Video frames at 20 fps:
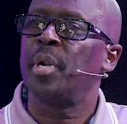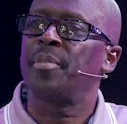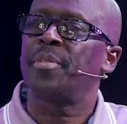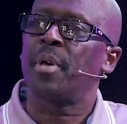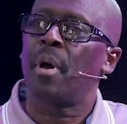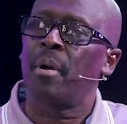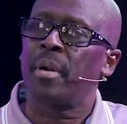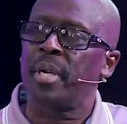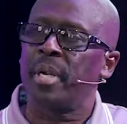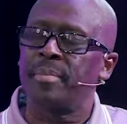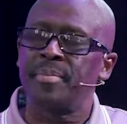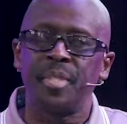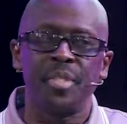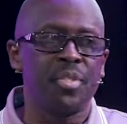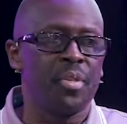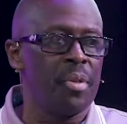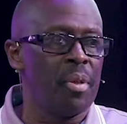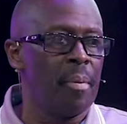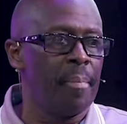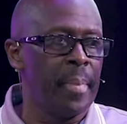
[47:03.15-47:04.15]
when a thought comes
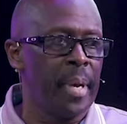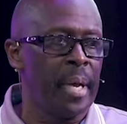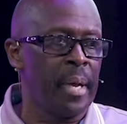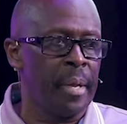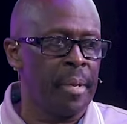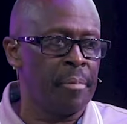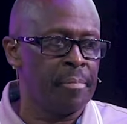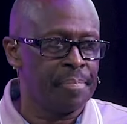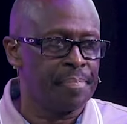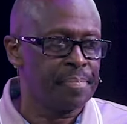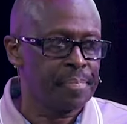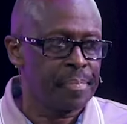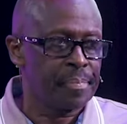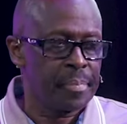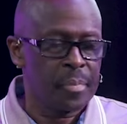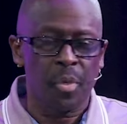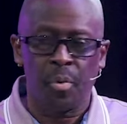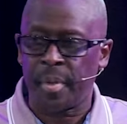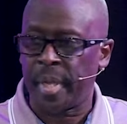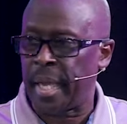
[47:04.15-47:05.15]
into your mind,
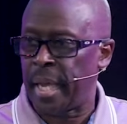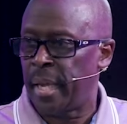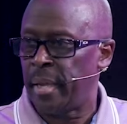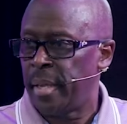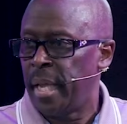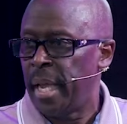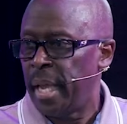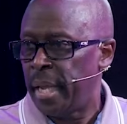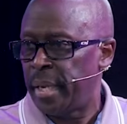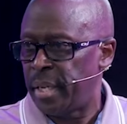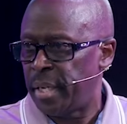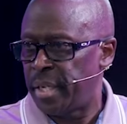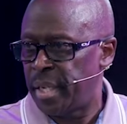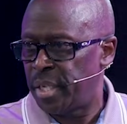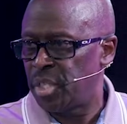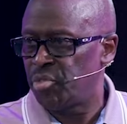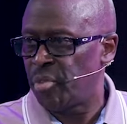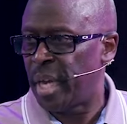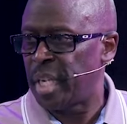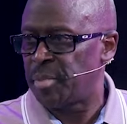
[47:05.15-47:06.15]
okay, the
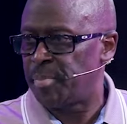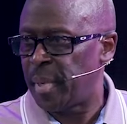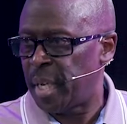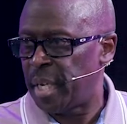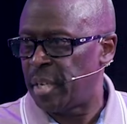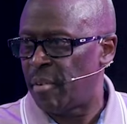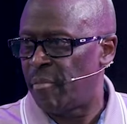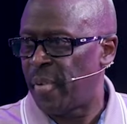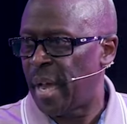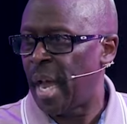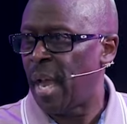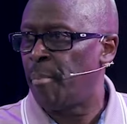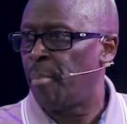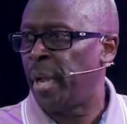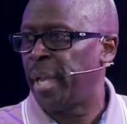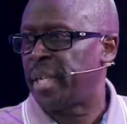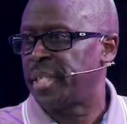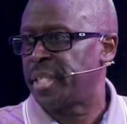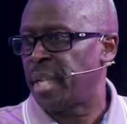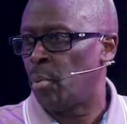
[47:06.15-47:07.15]
dendrites begin to
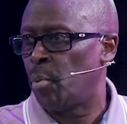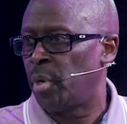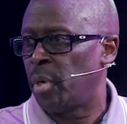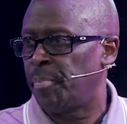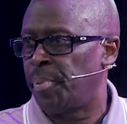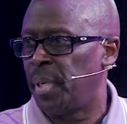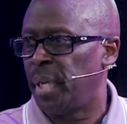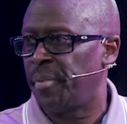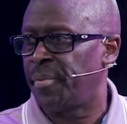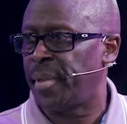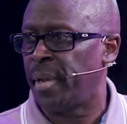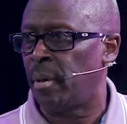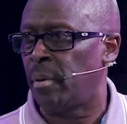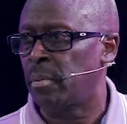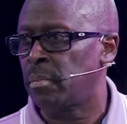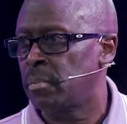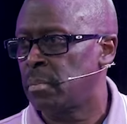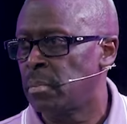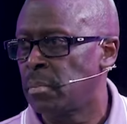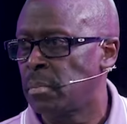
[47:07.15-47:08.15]
vibrate because they want to pull it there.